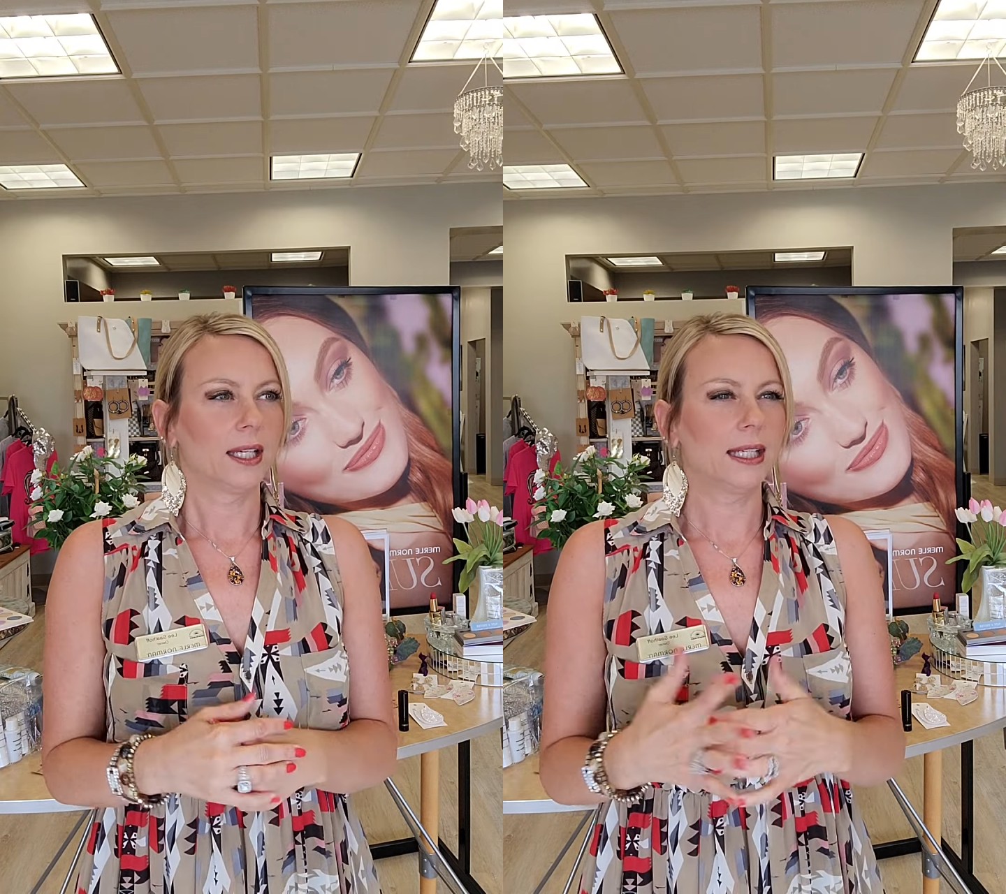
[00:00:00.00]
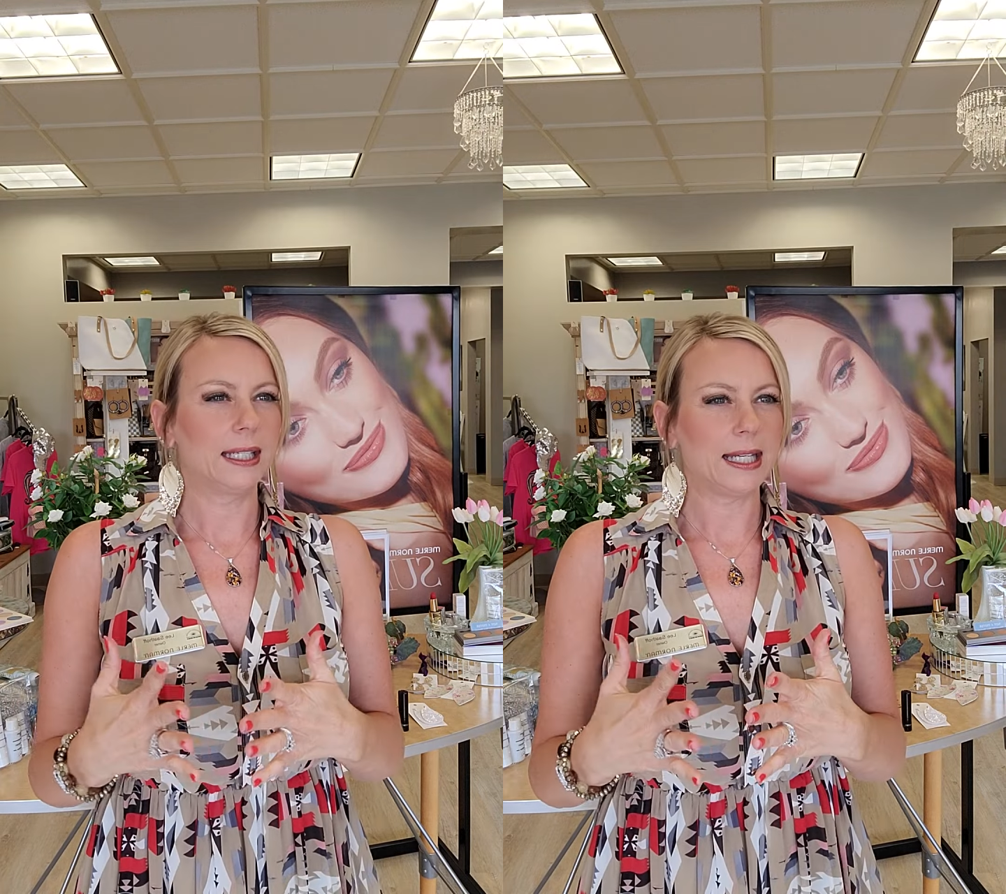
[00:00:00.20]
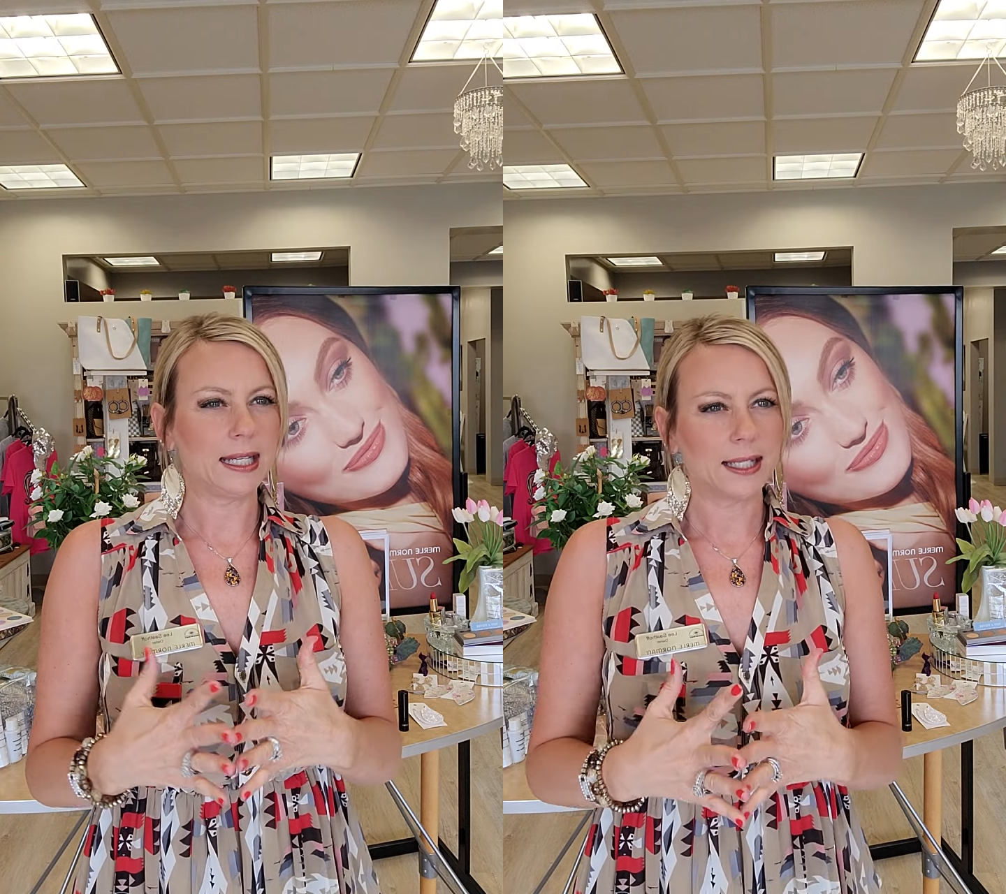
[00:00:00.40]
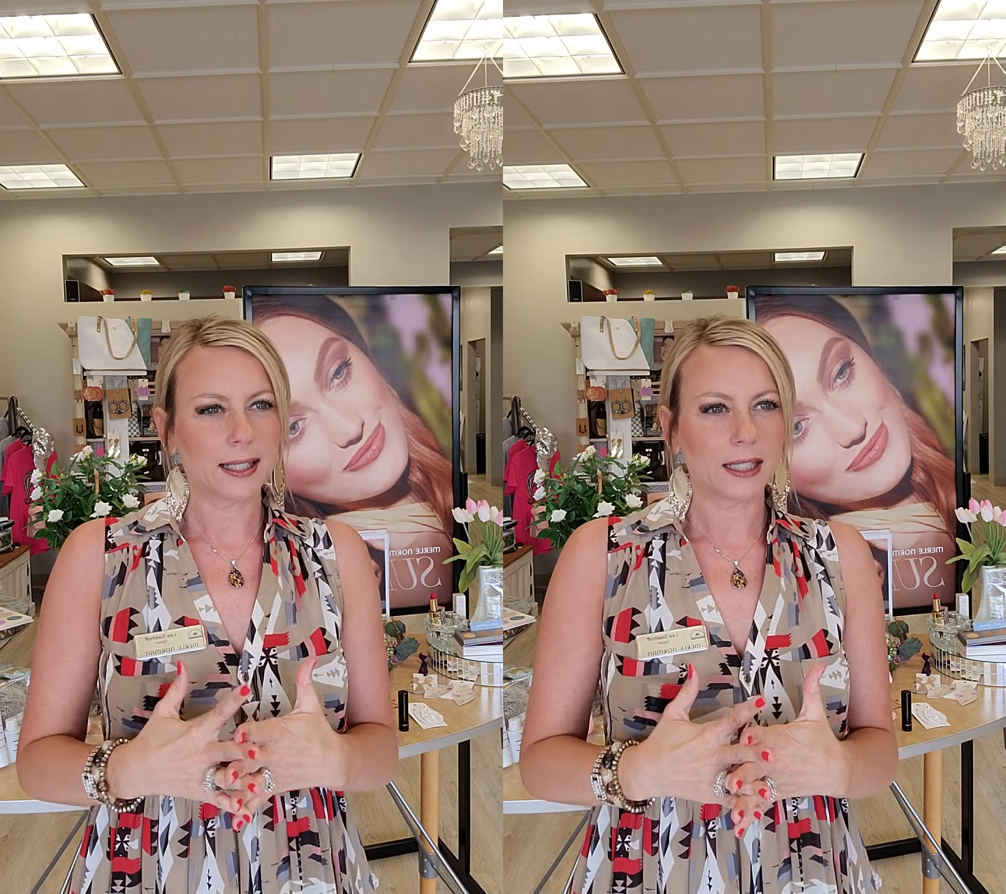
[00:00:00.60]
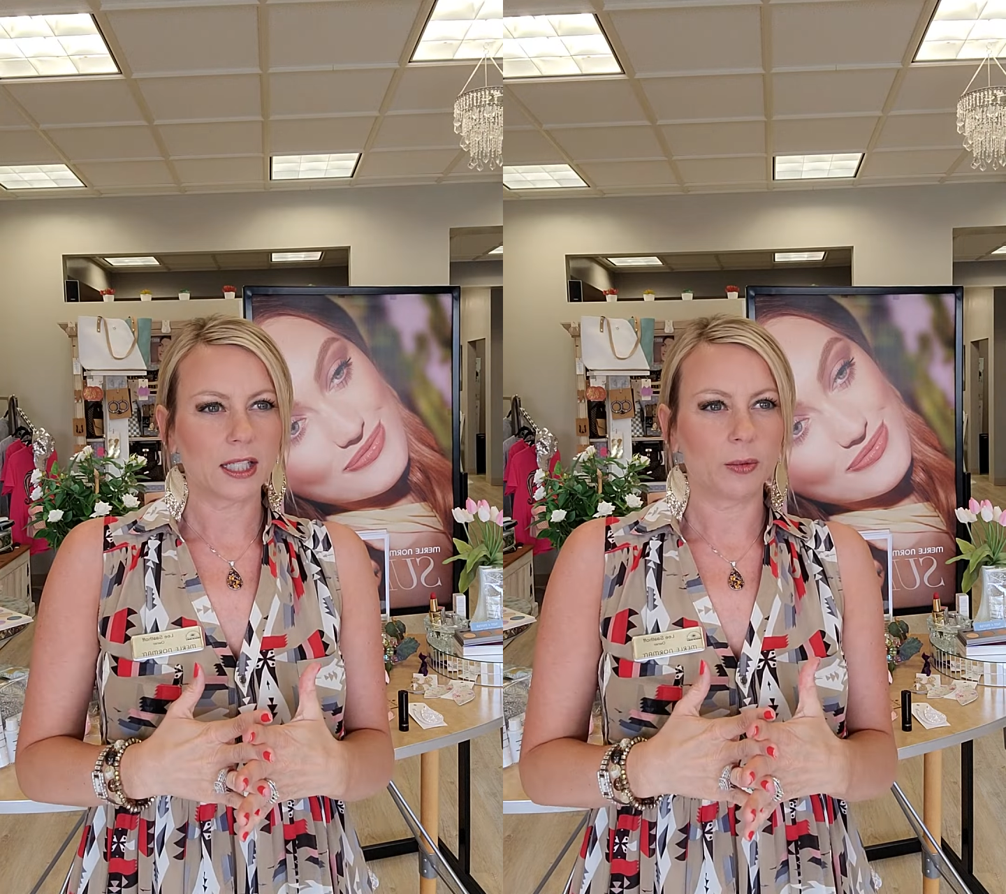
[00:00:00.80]
It is
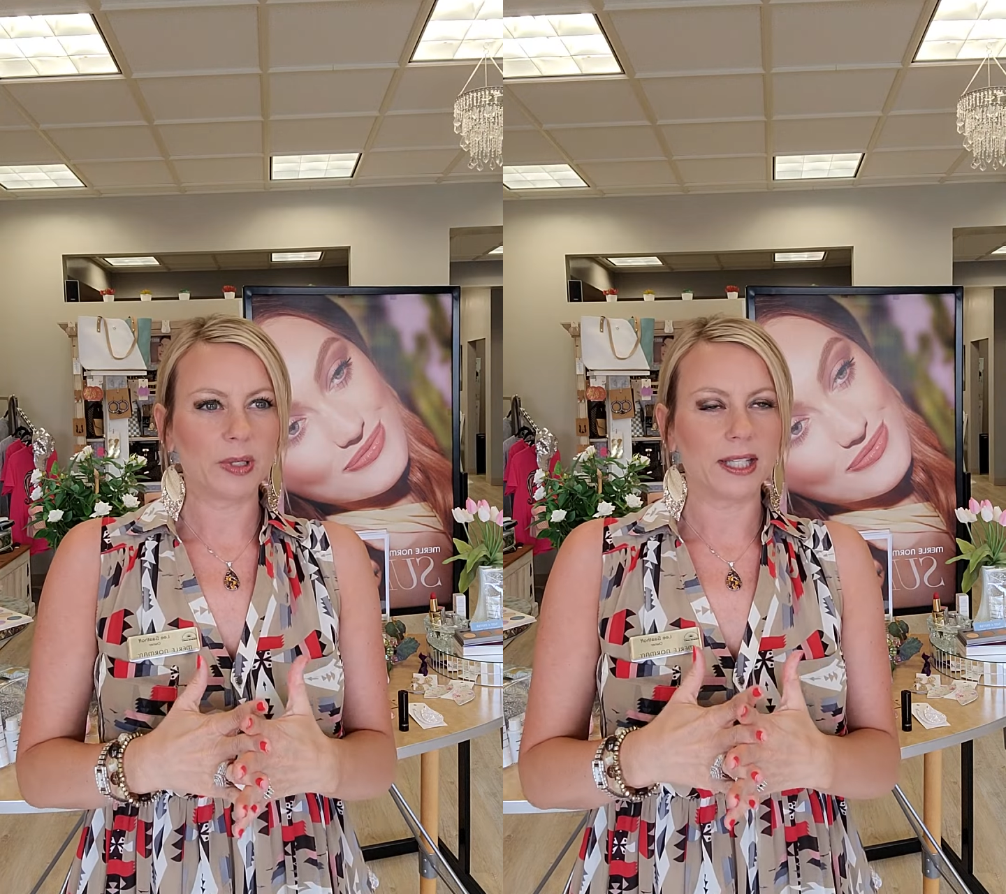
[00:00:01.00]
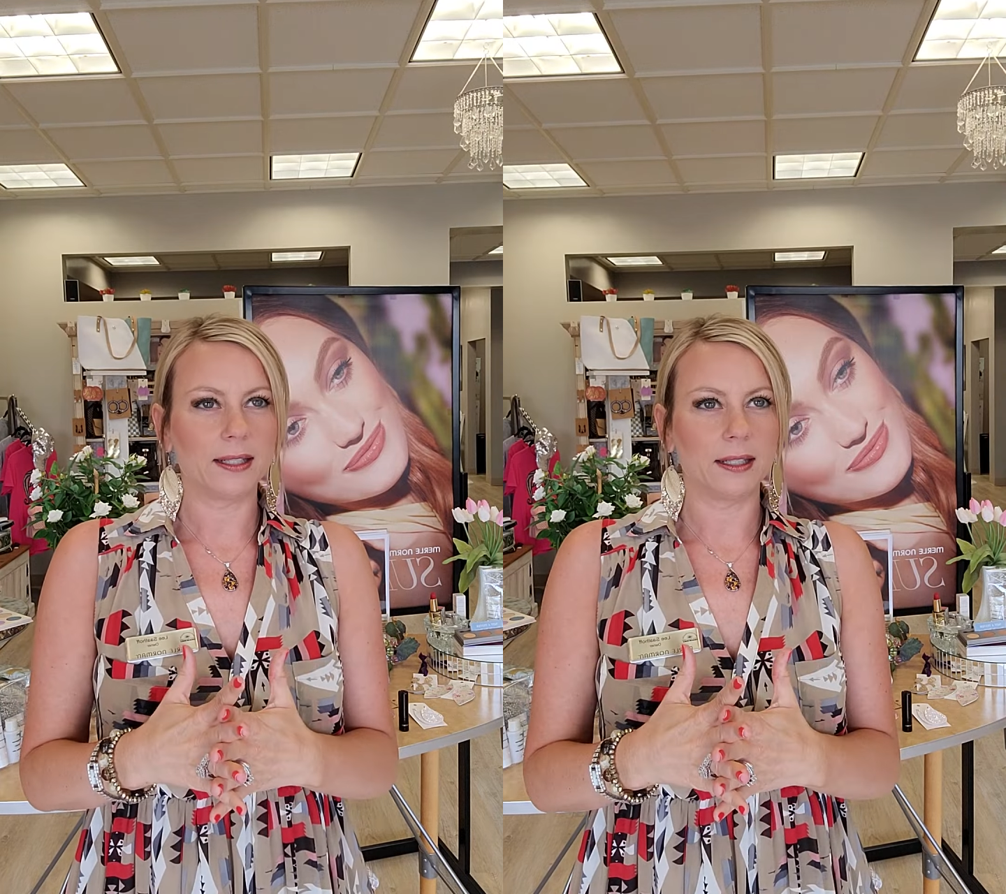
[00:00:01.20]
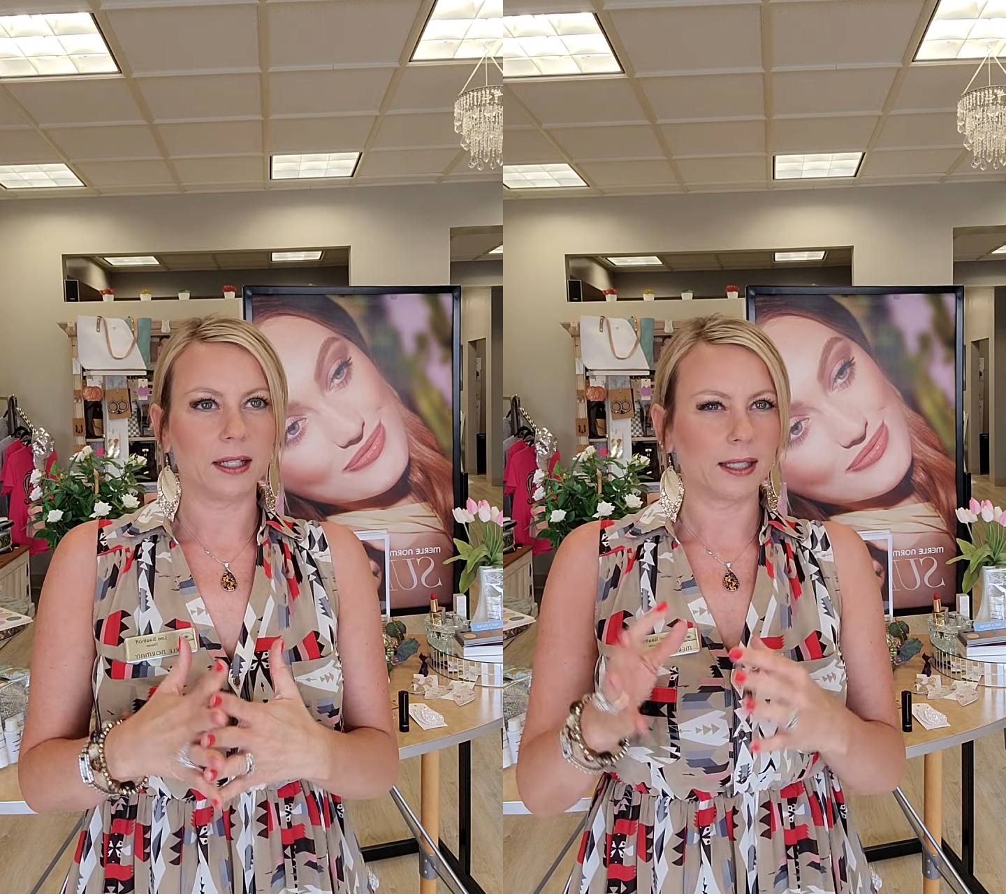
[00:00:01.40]
a little bit